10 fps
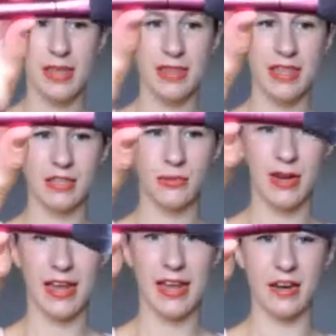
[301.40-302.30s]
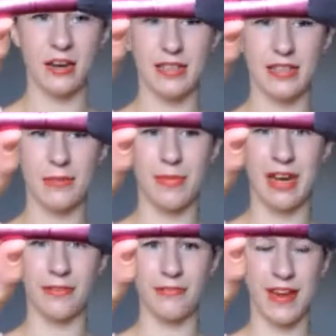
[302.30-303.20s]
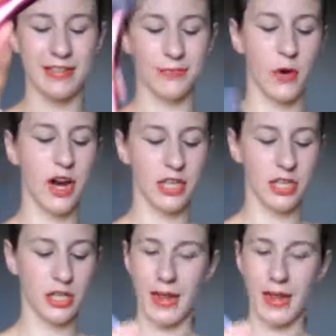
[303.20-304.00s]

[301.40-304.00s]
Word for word: and this one here is the mini face brush